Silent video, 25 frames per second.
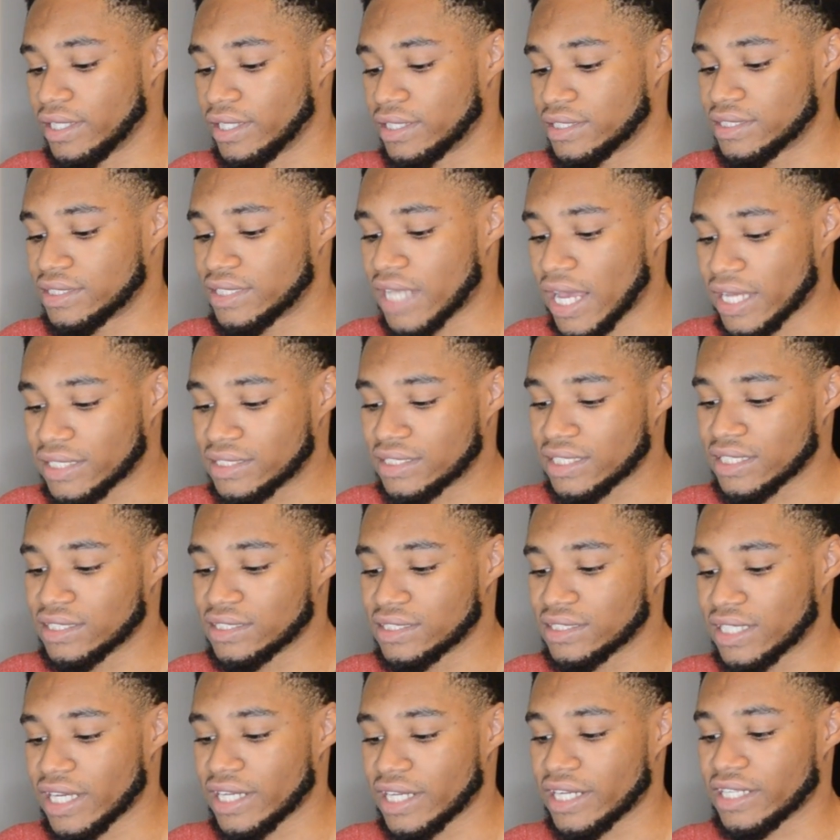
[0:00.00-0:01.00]

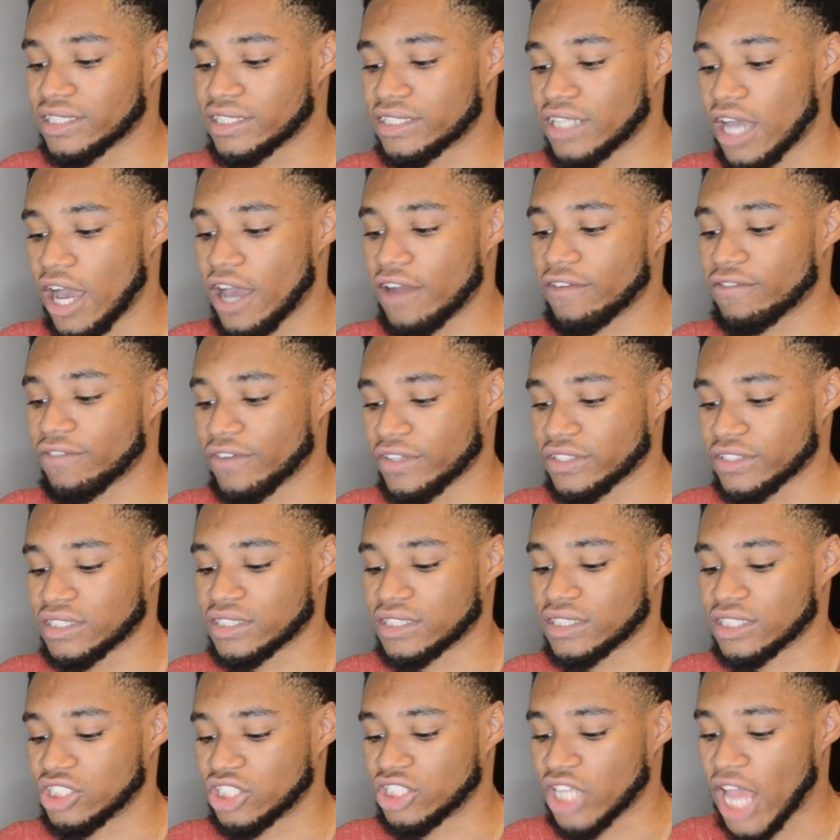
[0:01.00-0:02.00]
Texans get it done versus
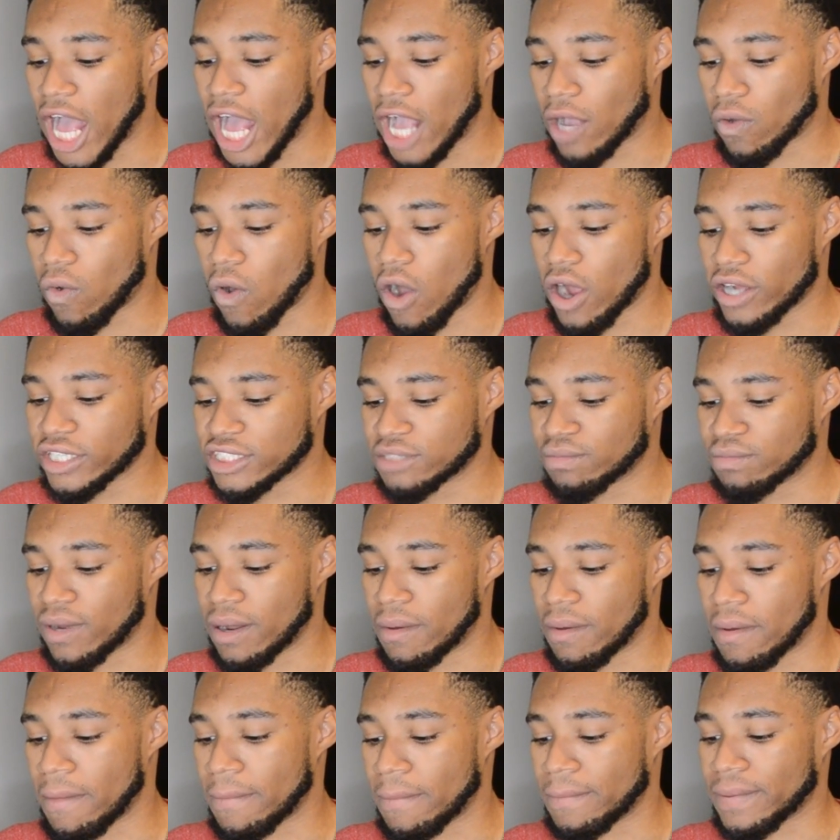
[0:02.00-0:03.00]
the Jaguars, but I'm
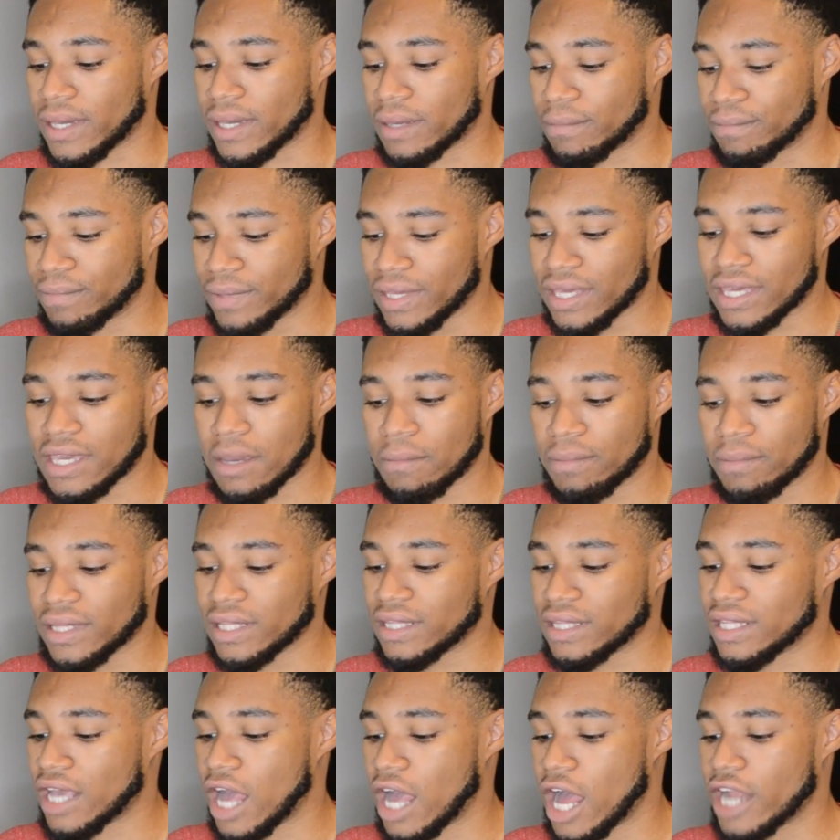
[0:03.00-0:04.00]
going to be
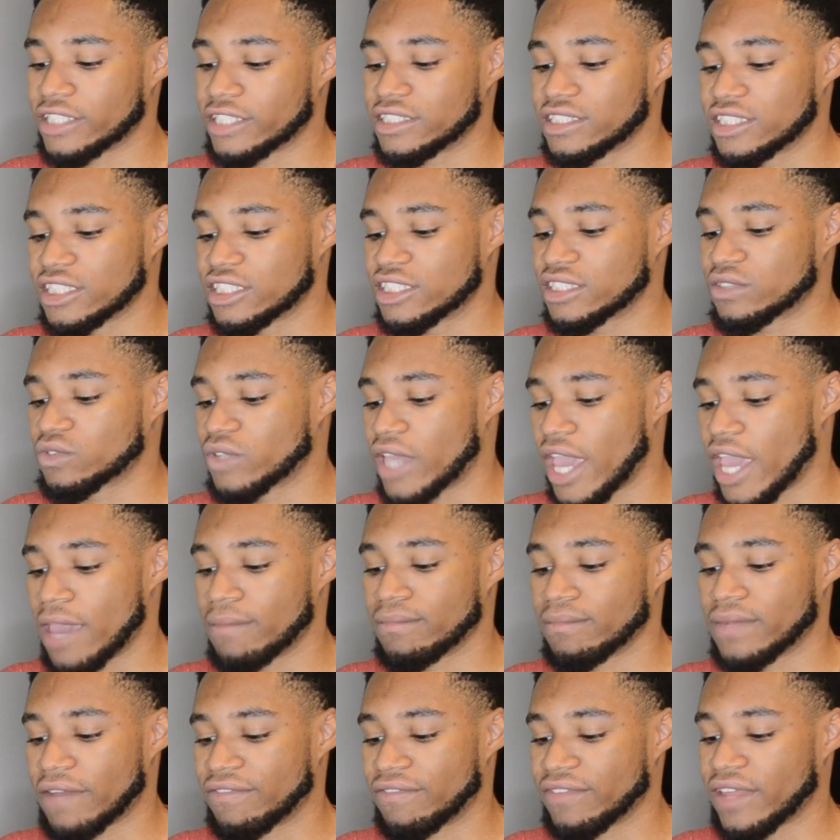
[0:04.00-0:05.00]
completely honest, this game
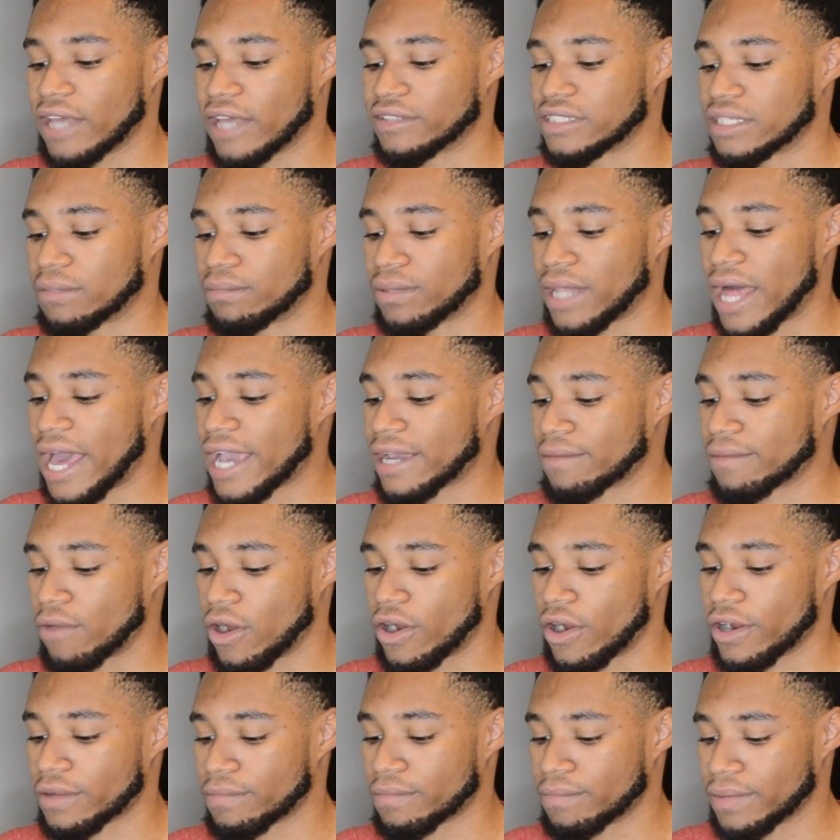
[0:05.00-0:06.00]
definitely has a black
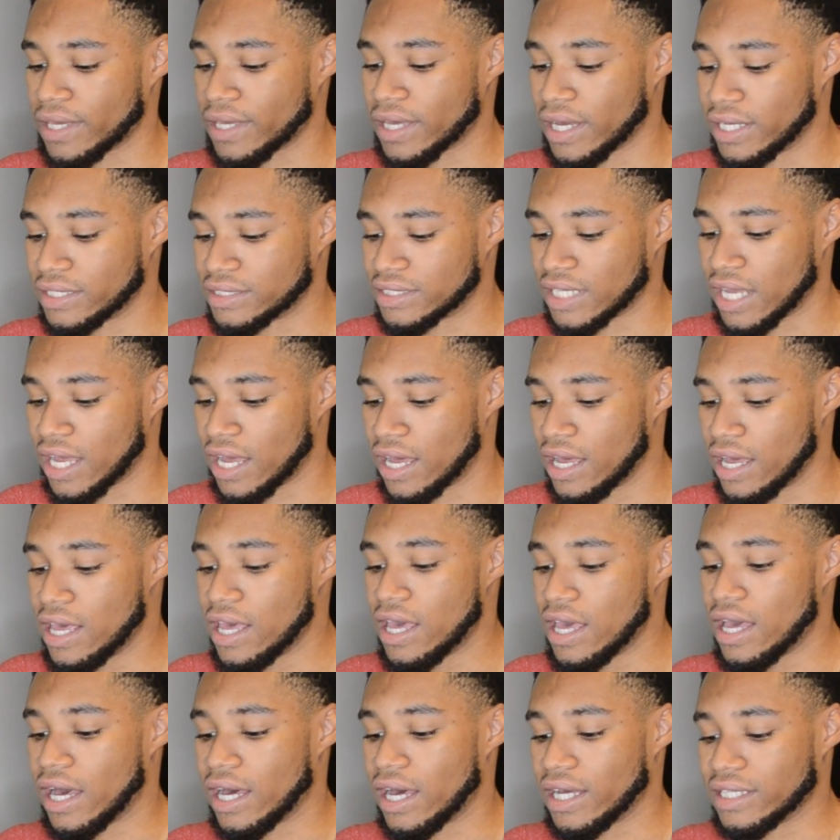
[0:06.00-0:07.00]
mark because
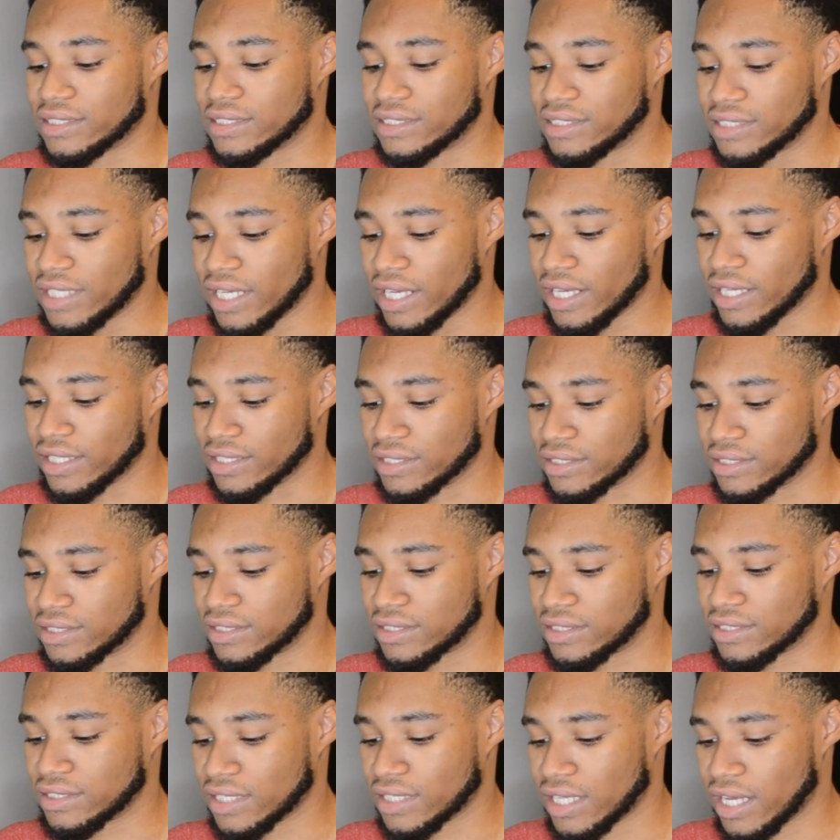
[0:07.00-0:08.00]

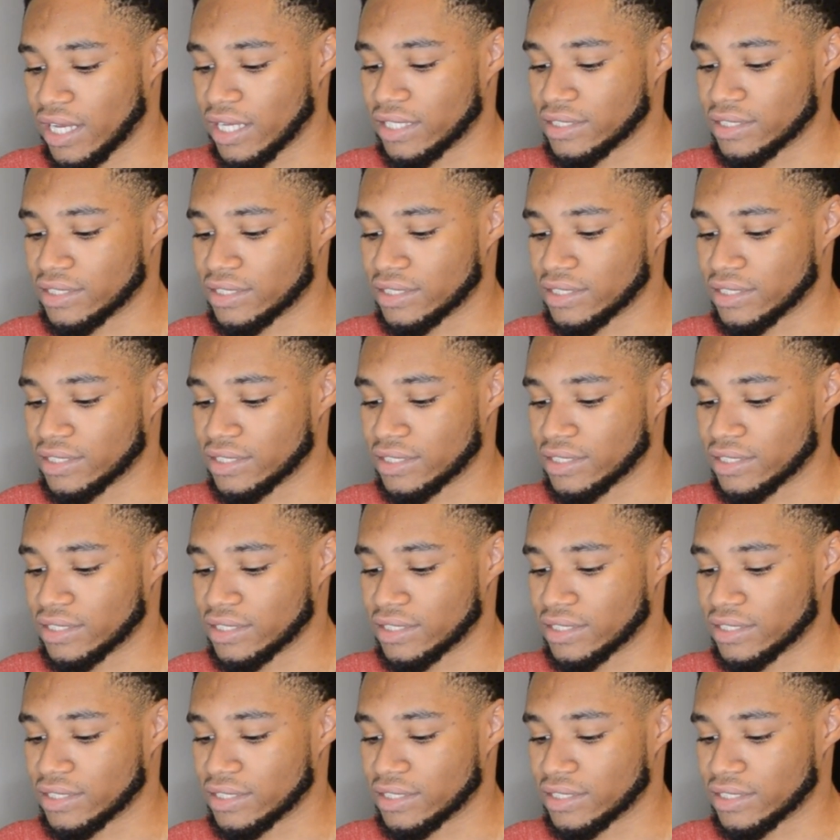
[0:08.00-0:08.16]
Aziz.